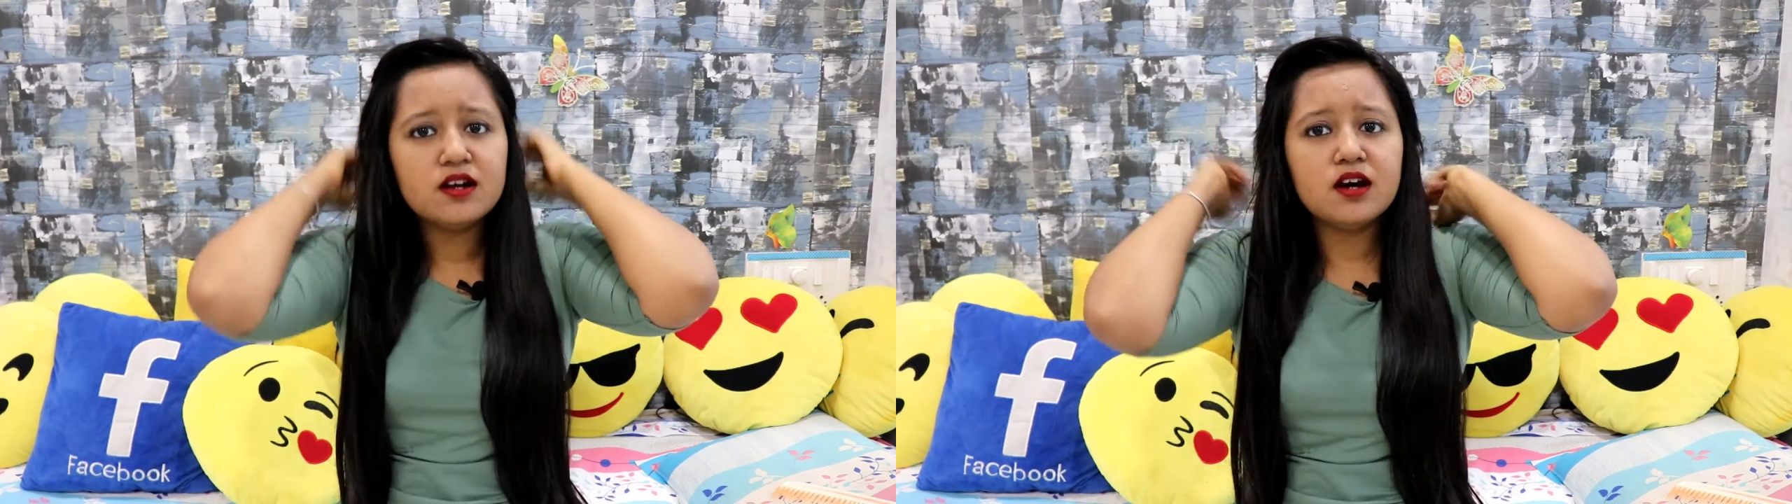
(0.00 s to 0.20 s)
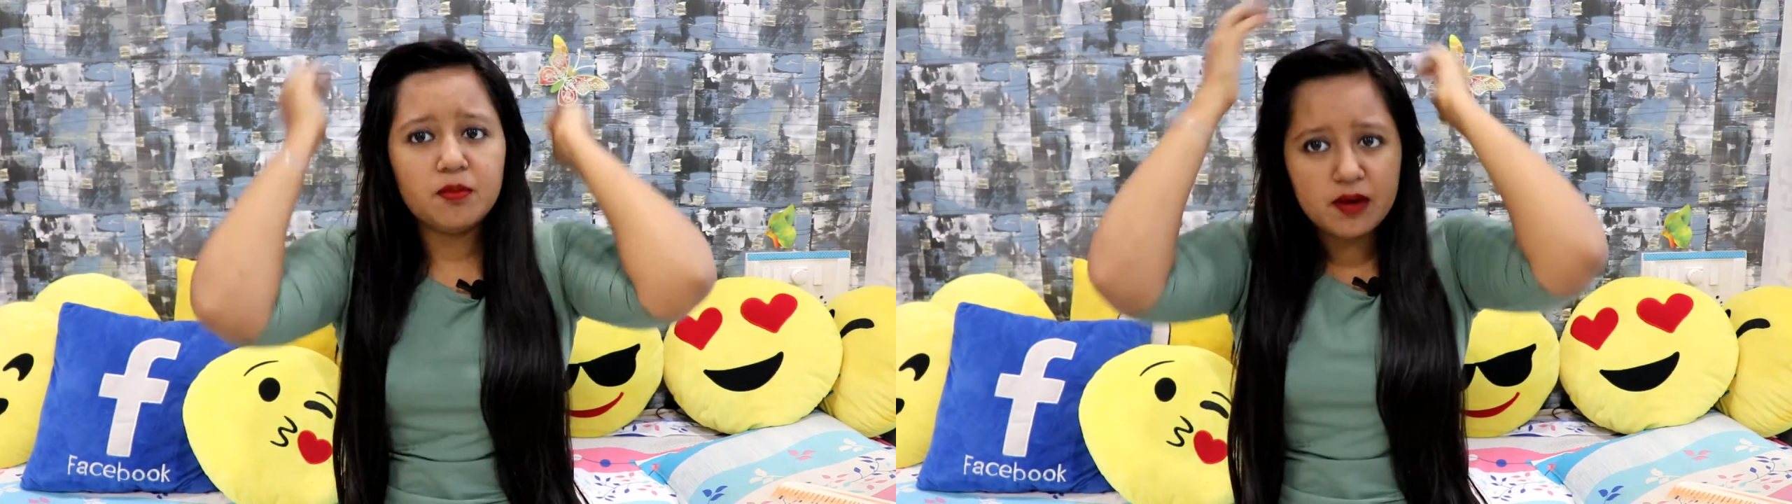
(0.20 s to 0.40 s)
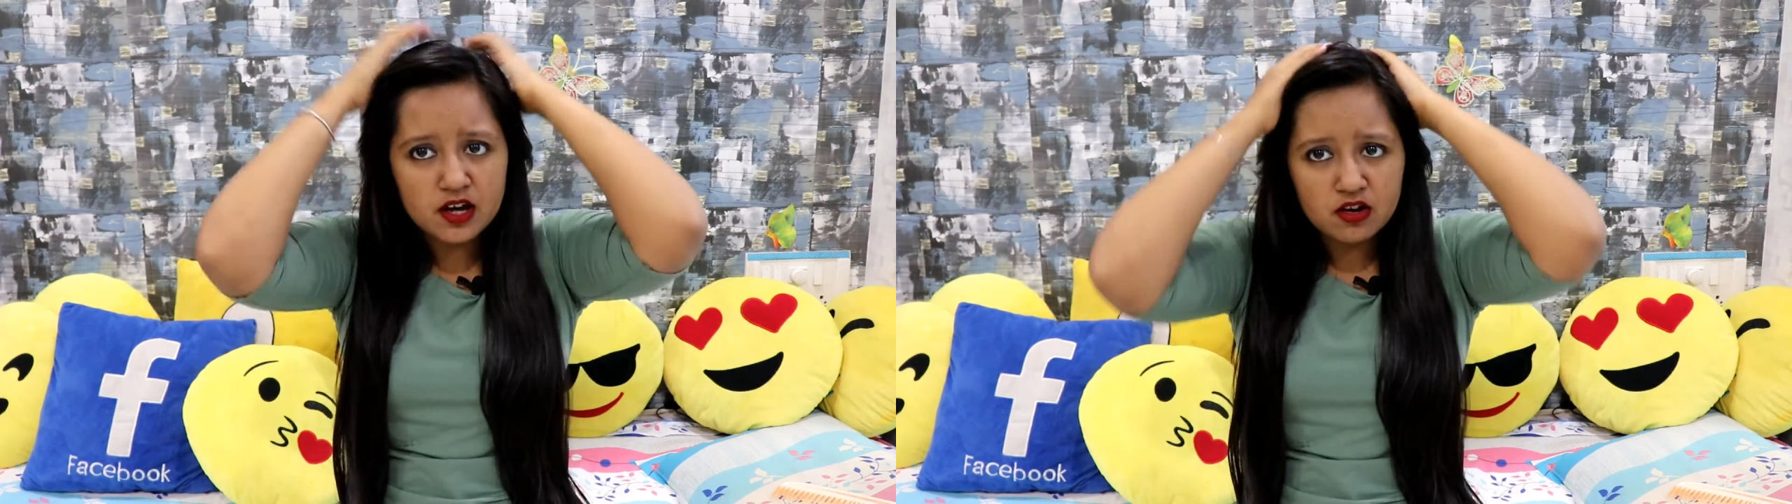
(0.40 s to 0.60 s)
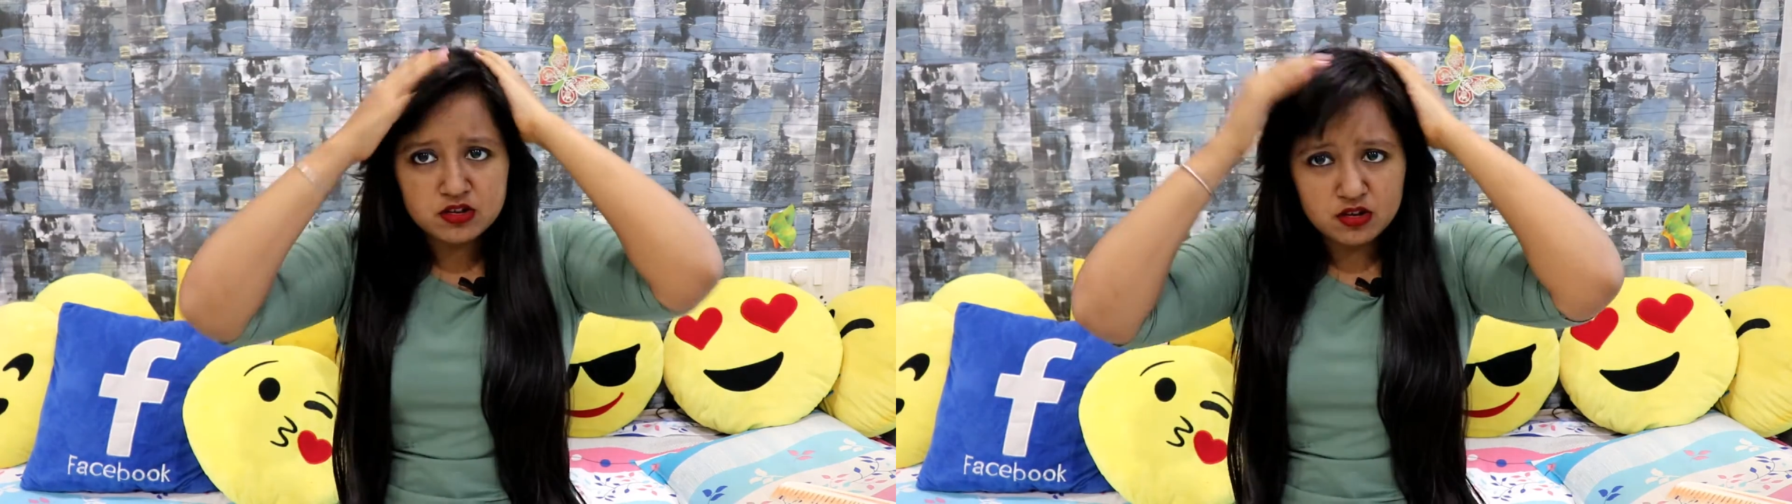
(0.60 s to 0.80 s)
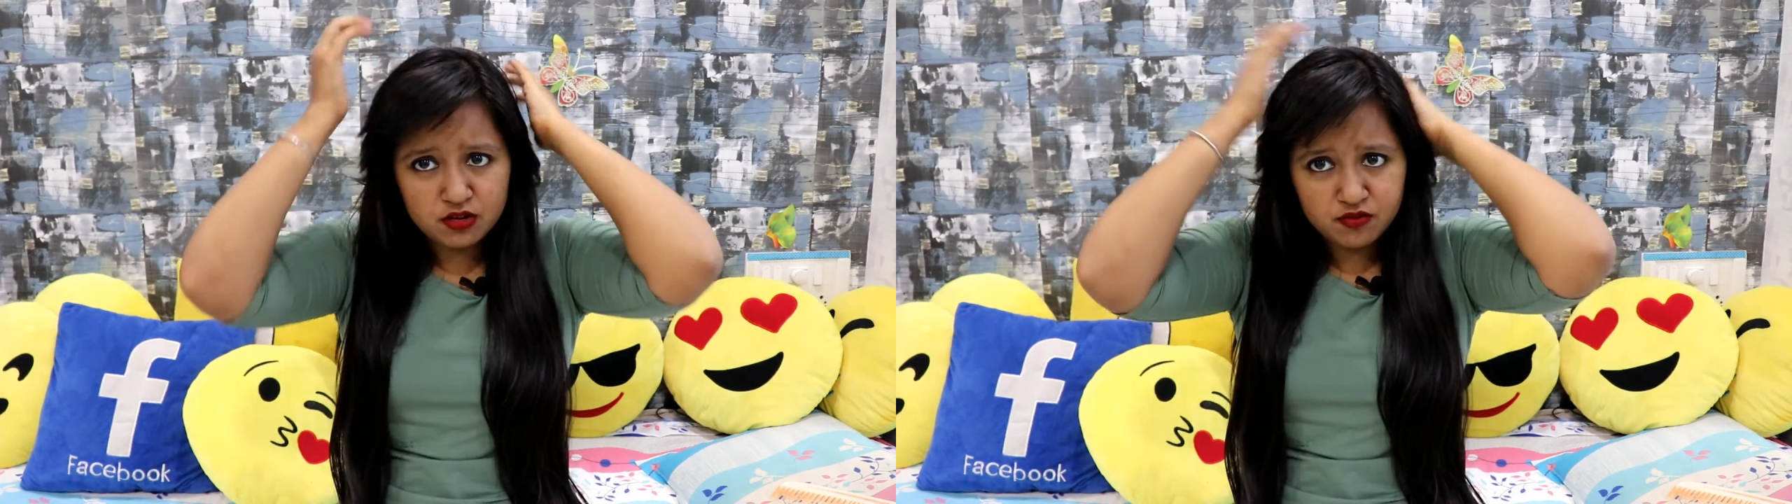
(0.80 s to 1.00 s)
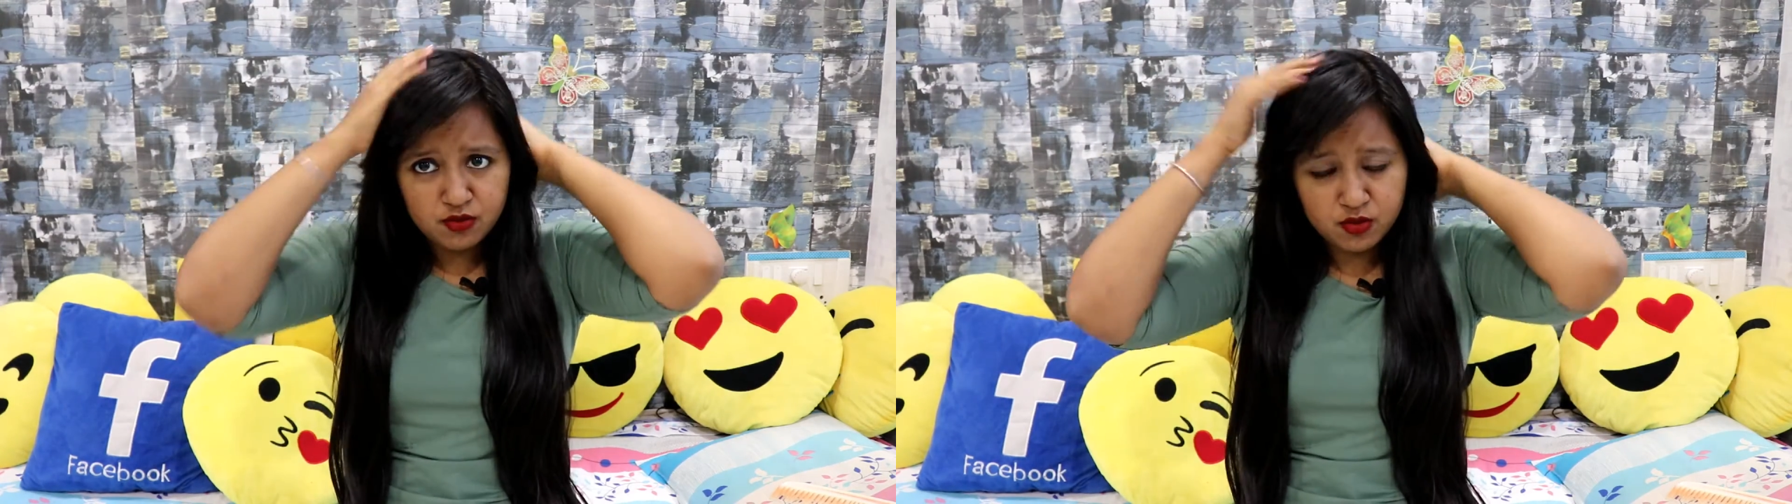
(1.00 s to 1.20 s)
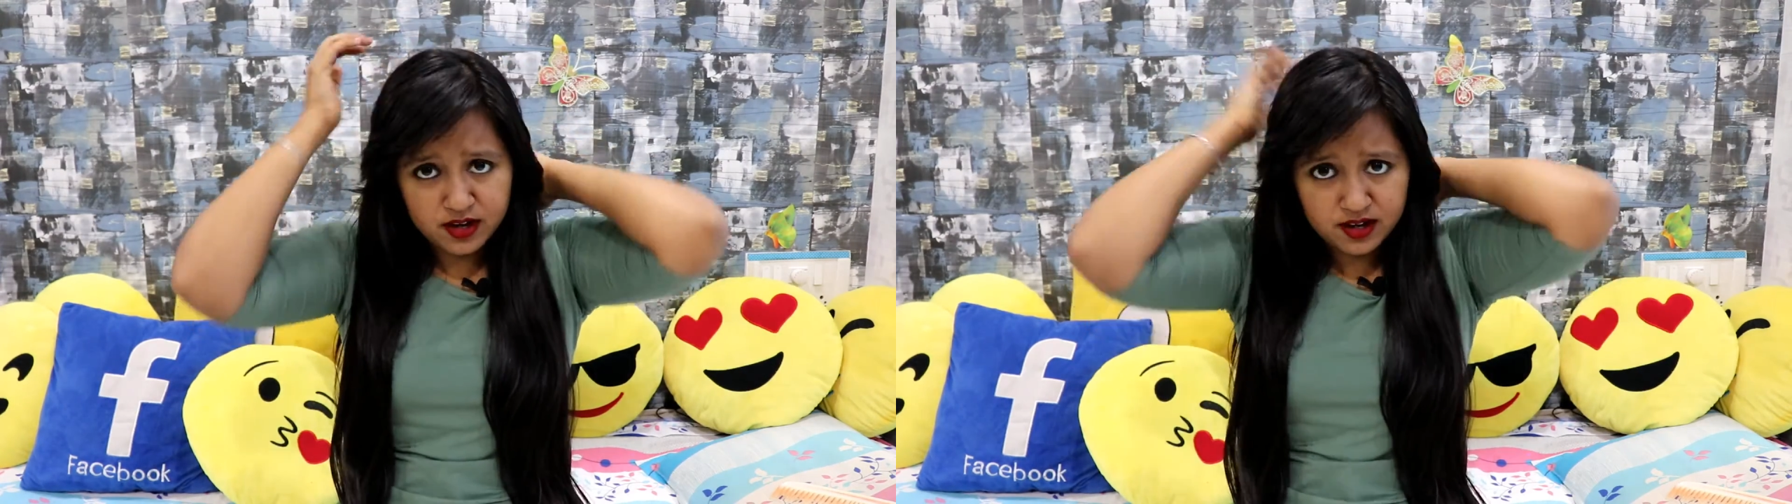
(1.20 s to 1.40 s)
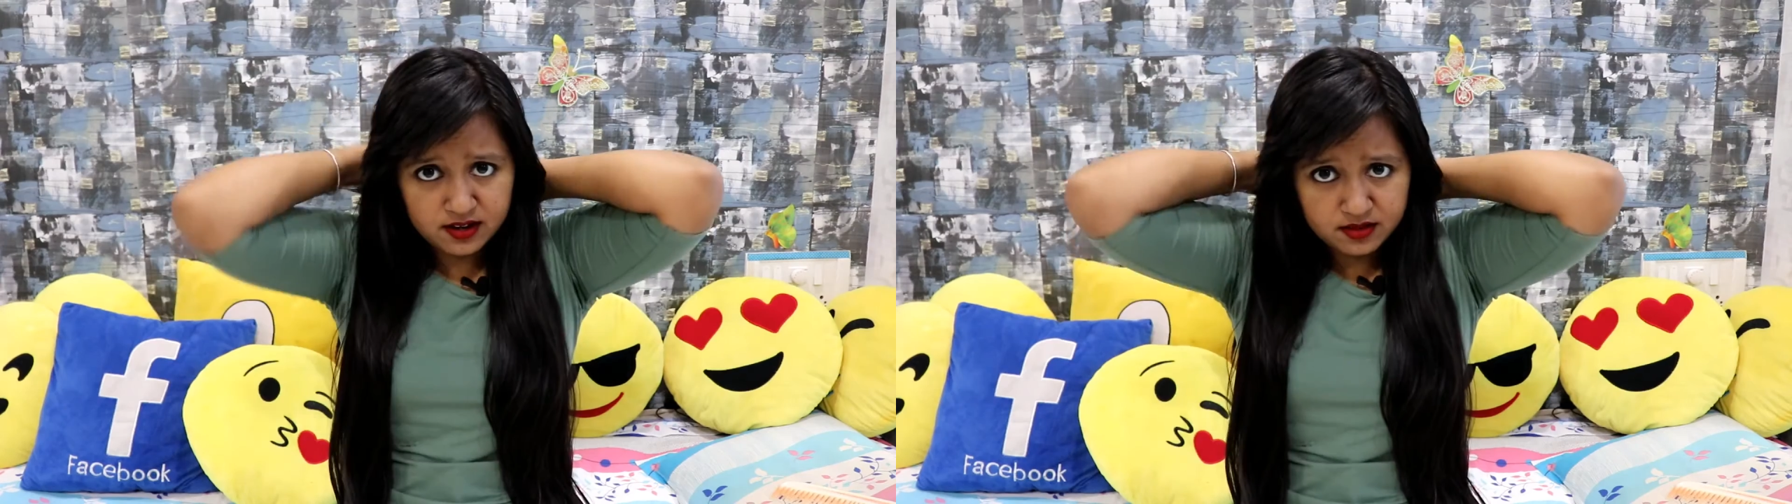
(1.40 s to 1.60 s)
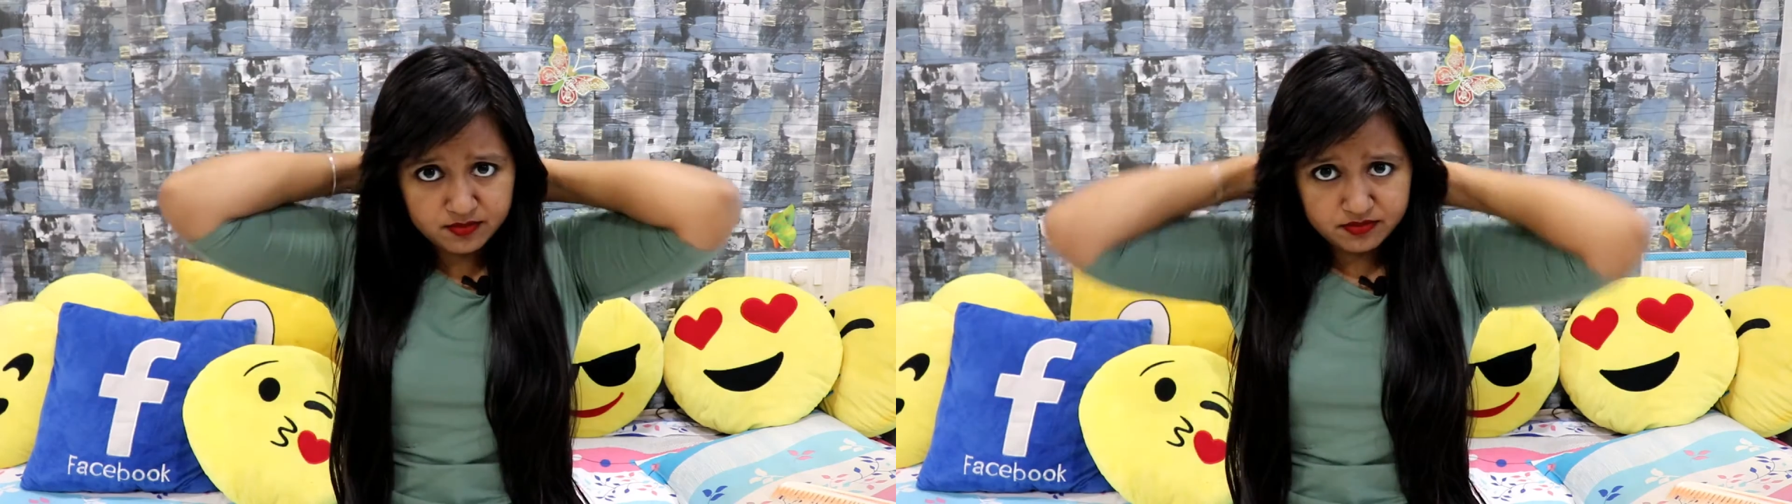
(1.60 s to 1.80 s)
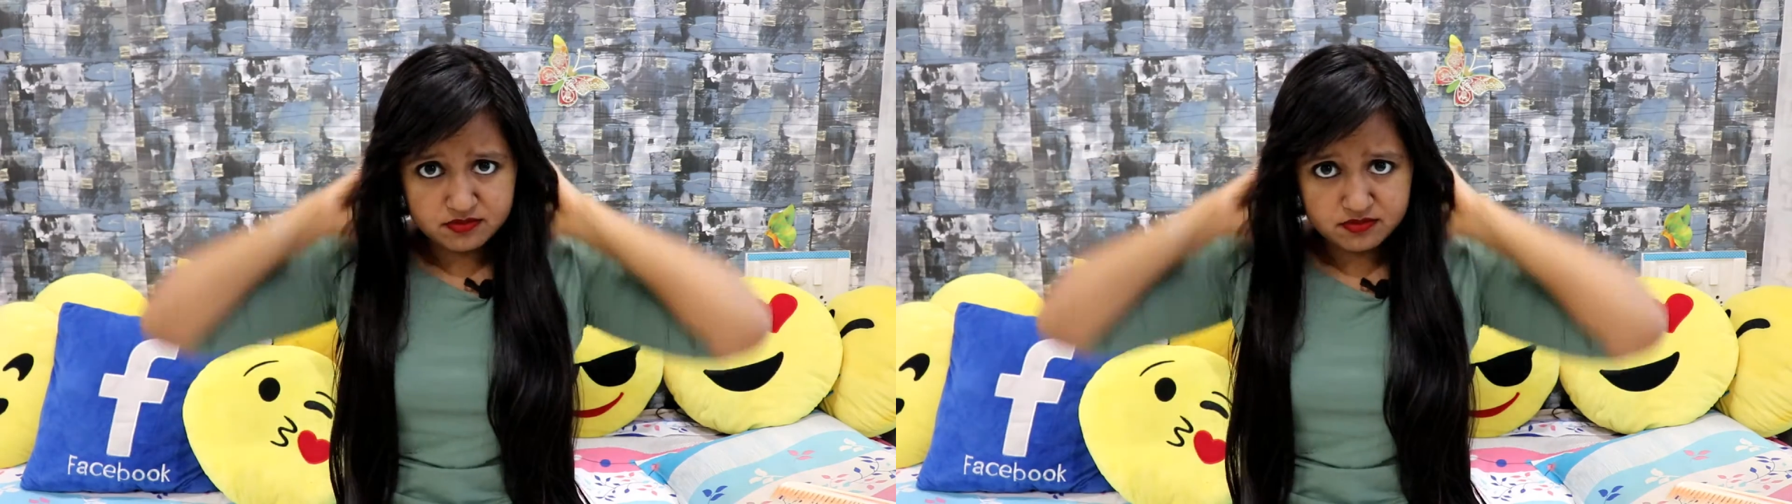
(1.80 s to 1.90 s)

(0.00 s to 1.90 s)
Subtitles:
apply on your forehead.